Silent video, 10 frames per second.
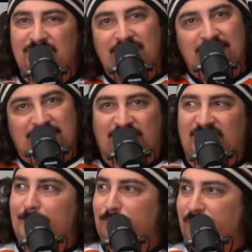
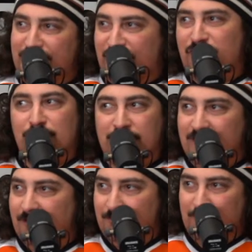December and the new
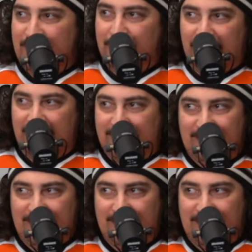year. What do you think?